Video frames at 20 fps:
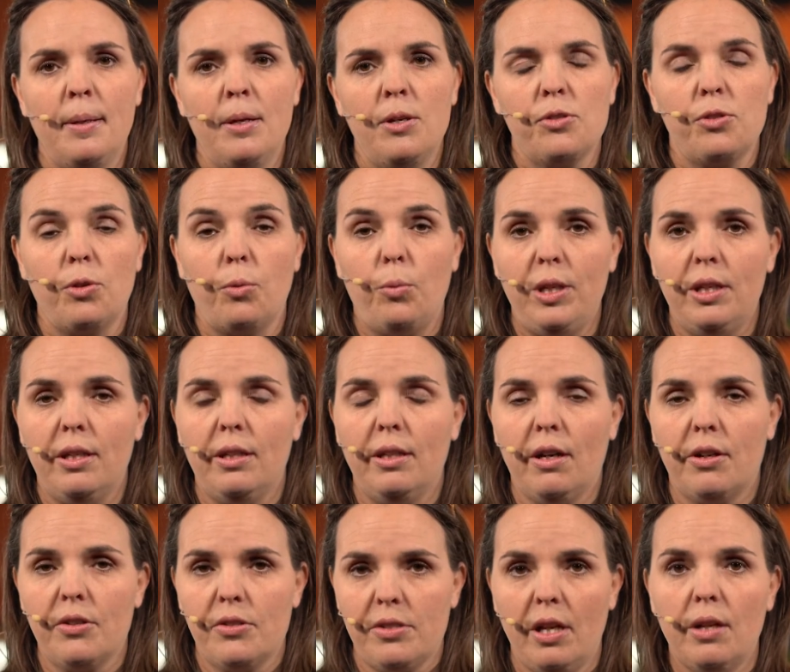So we
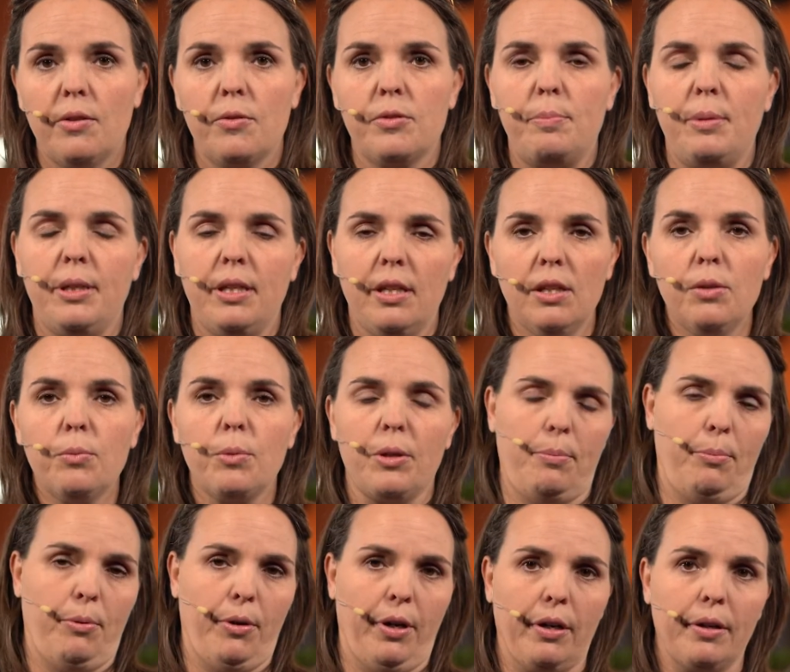ourselves begin
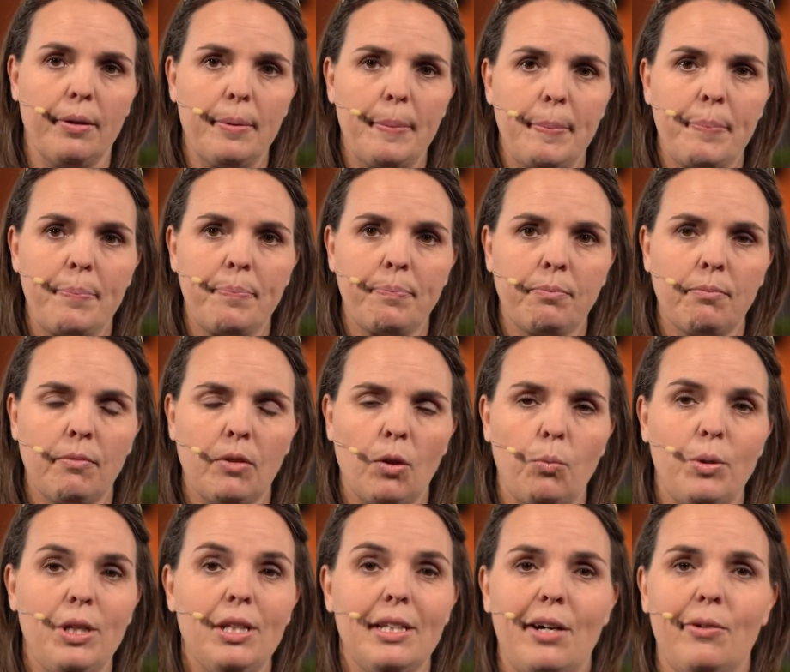with prayer.
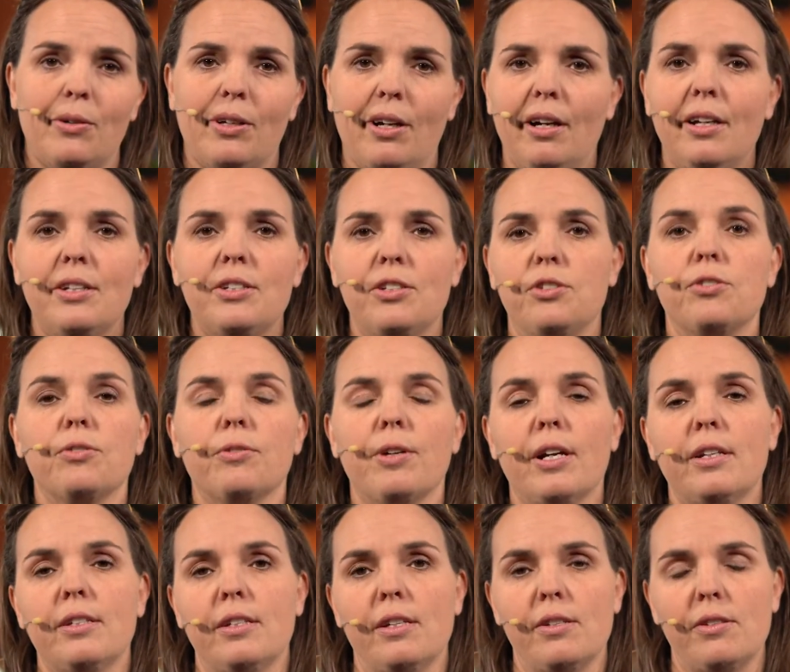We allow God to
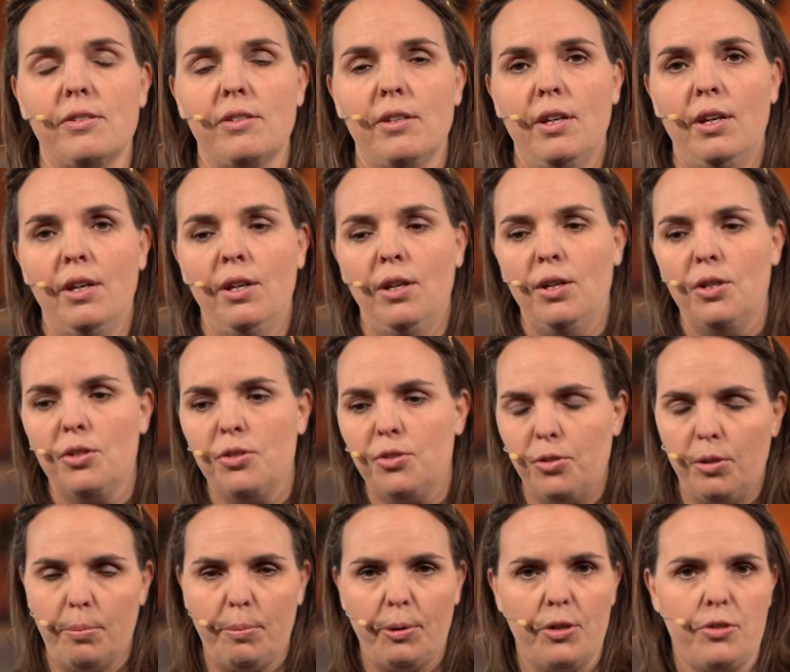direct us to
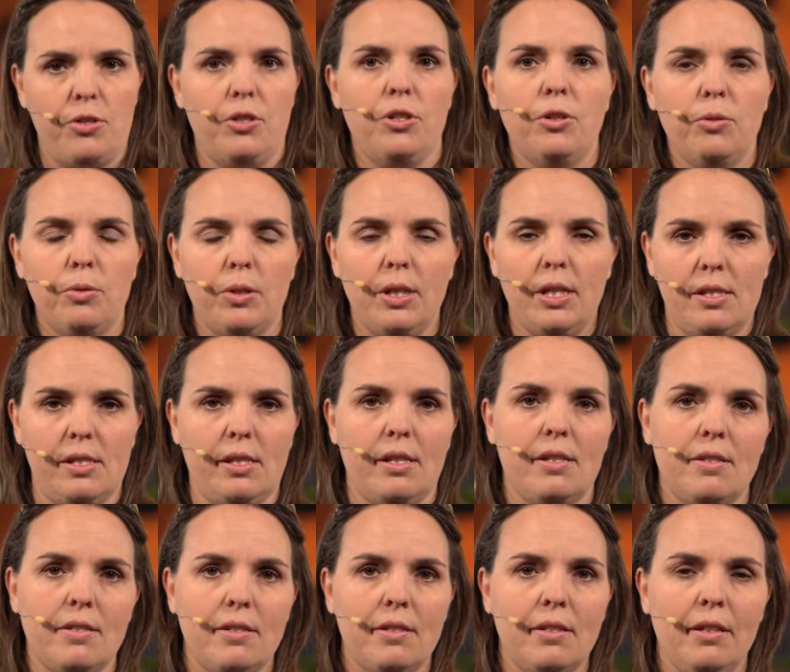the person who needs
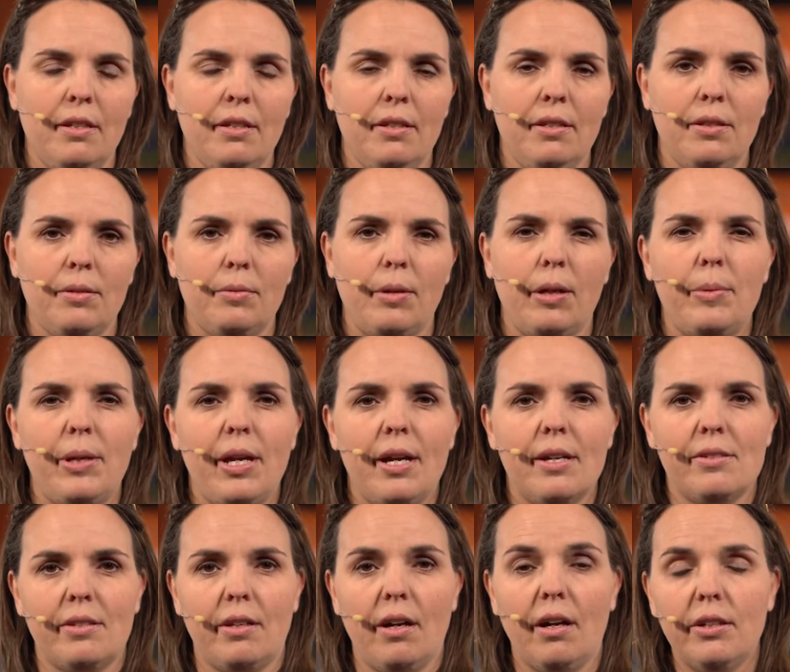us, right? We
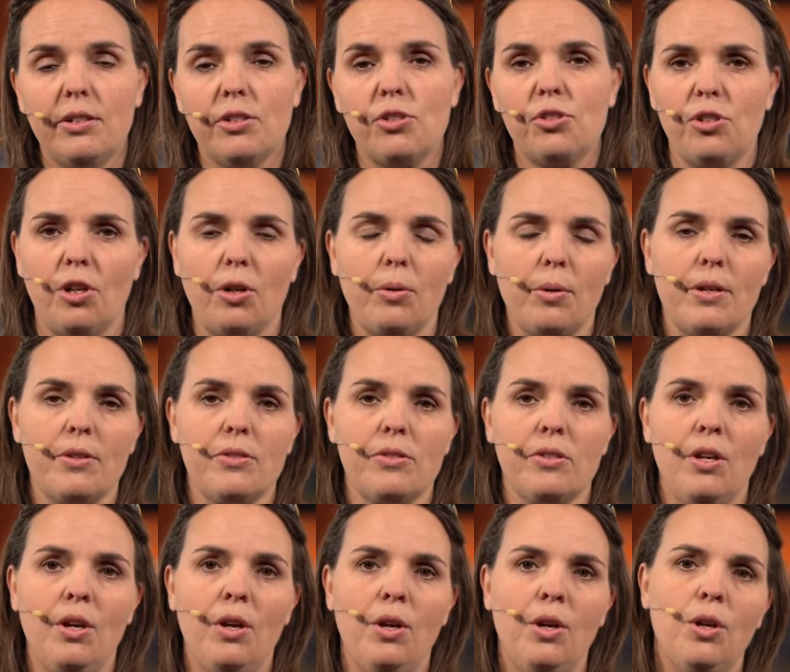ask God to show us
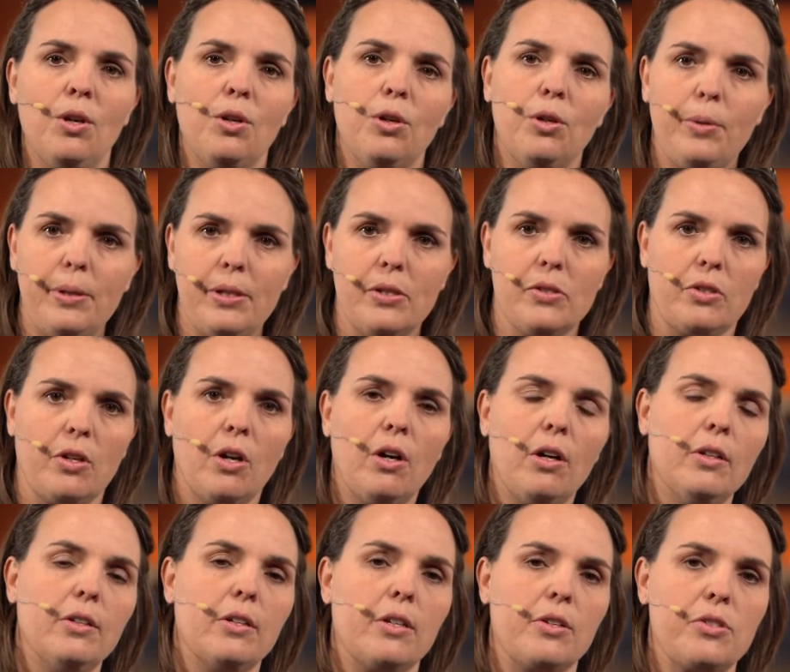who he is
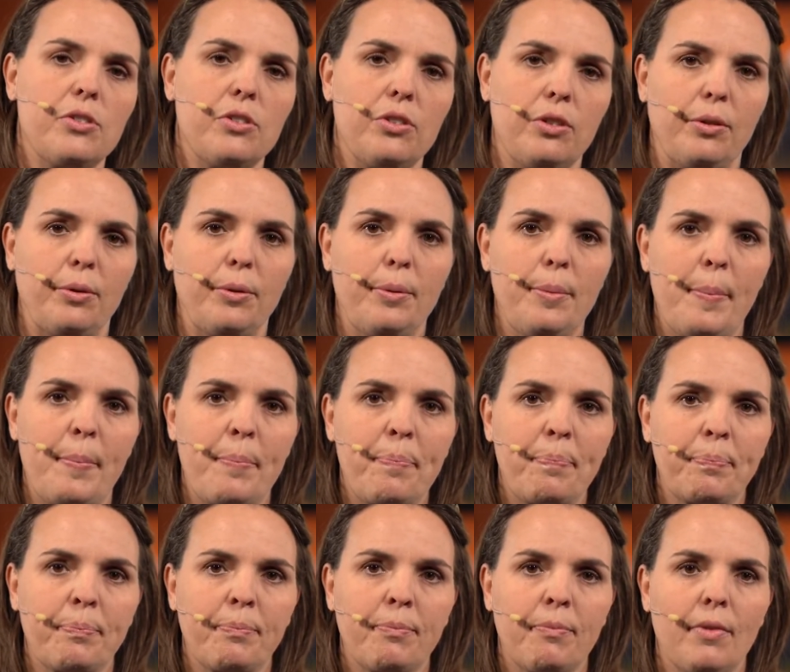calling us to,
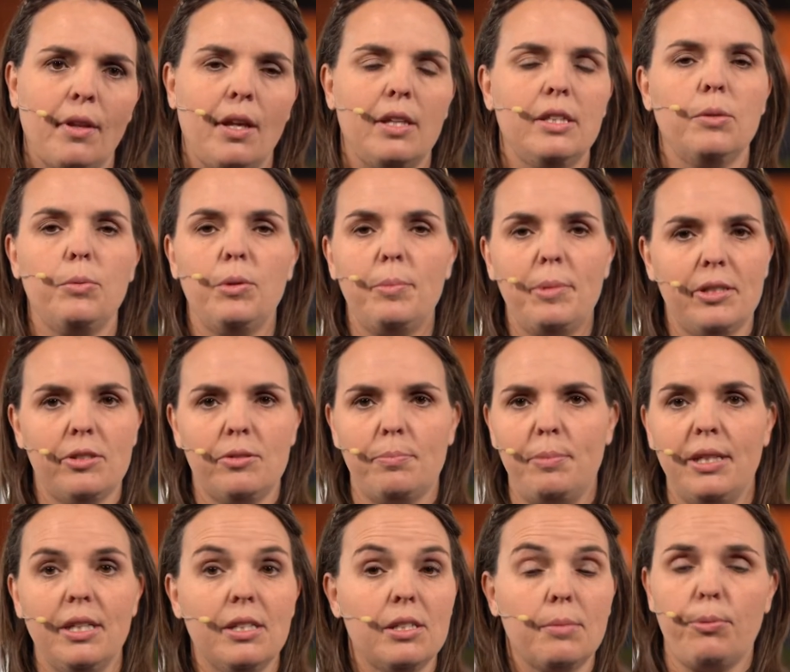and then we just
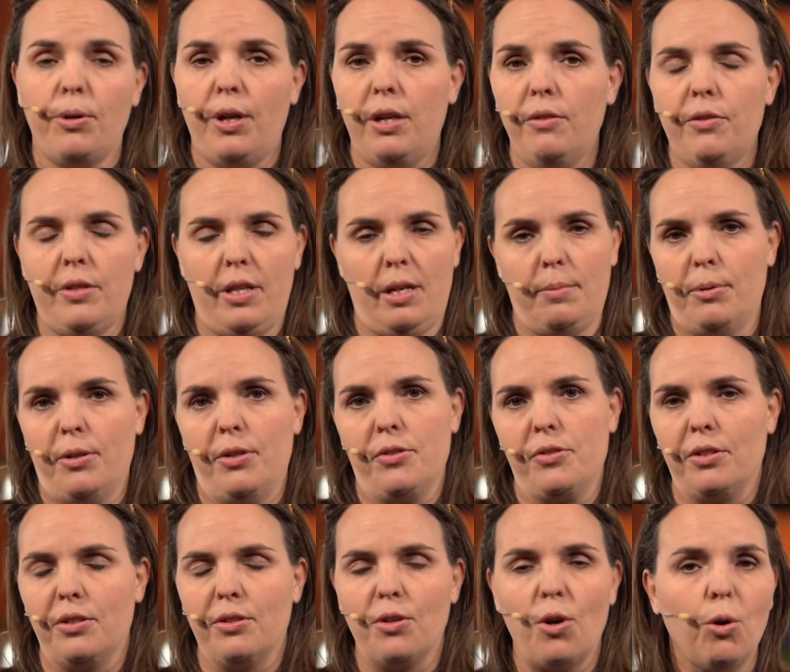begin to pray for that
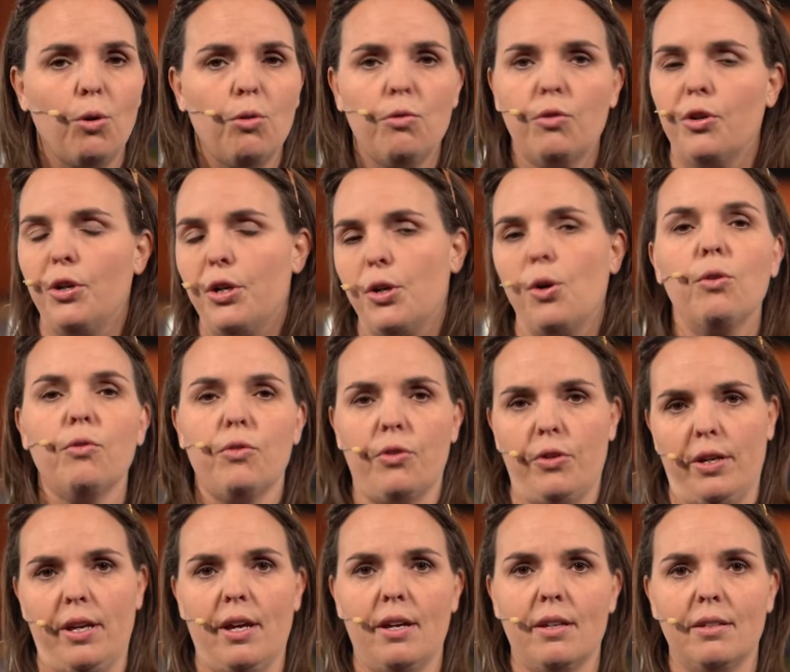person over and over
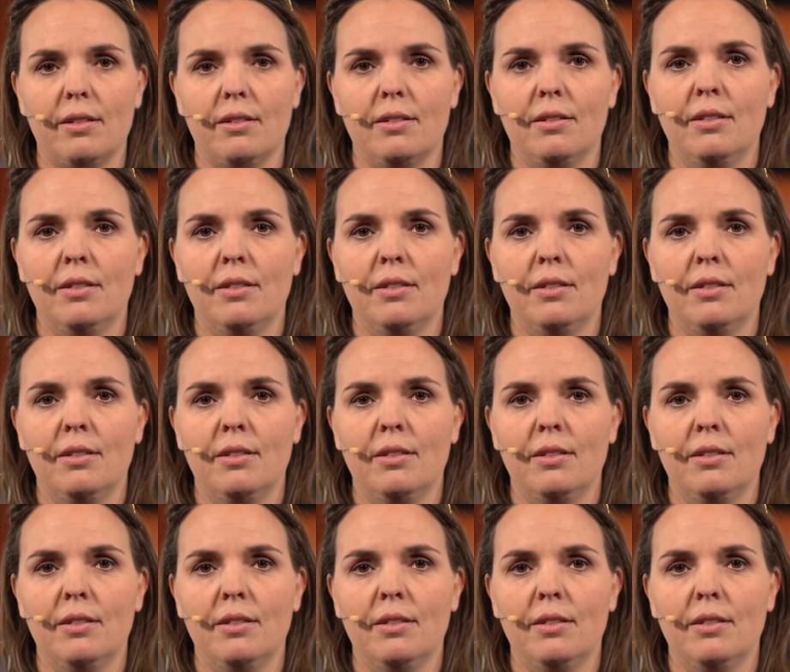again.